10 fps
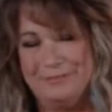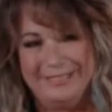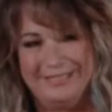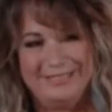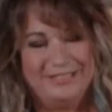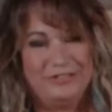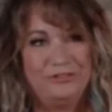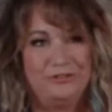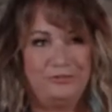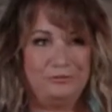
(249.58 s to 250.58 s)
but it's an
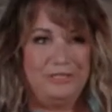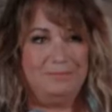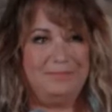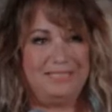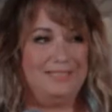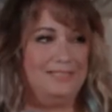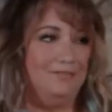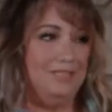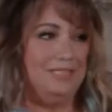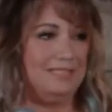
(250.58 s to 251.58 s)
extreme
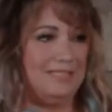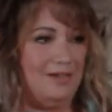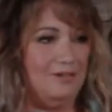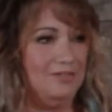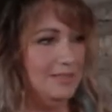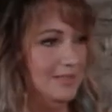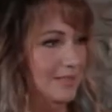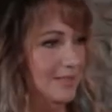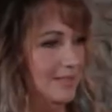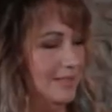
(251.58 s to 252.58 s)
sensitivity to sound.
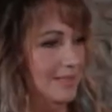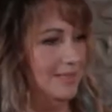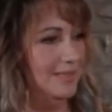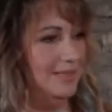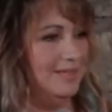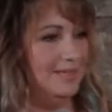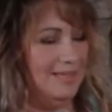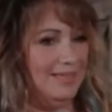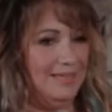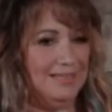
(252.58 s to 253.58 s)

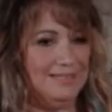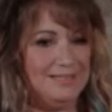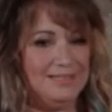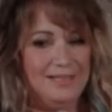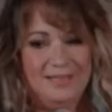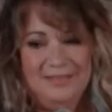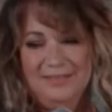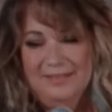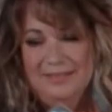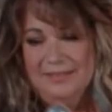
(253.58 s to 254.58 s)
And
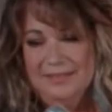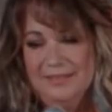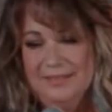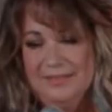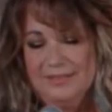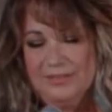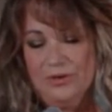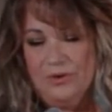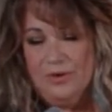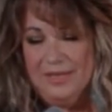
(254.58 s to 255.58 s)

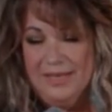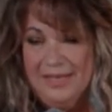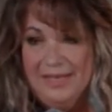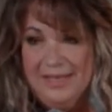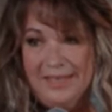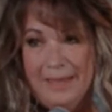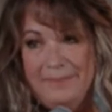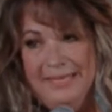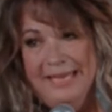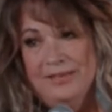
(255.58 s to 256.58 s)
so that
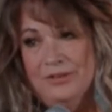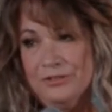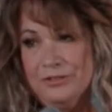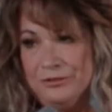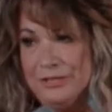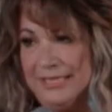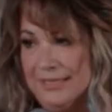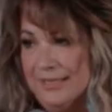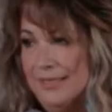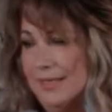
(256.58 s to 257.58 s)
began our
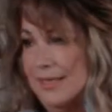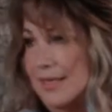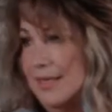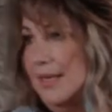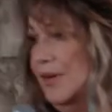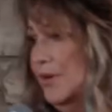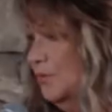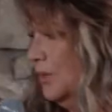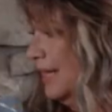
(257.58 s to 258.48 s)
journey. What